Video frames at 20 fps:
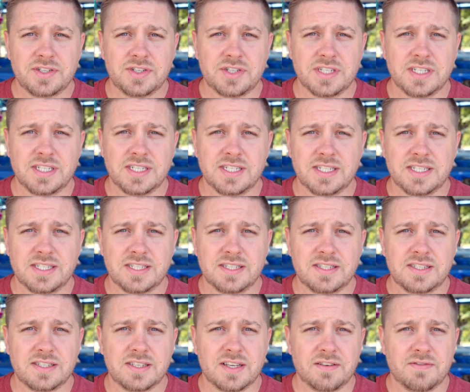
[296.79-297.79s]
She
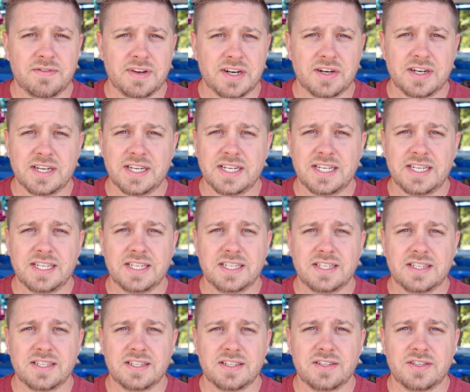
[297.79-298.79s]
is a very
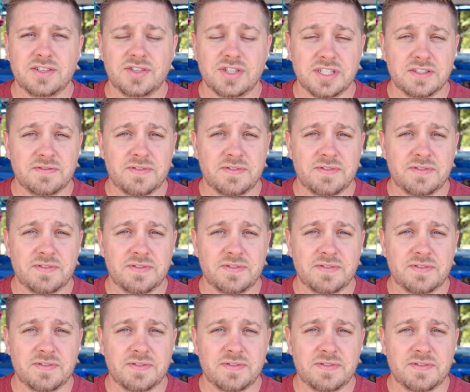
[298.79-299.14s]
she's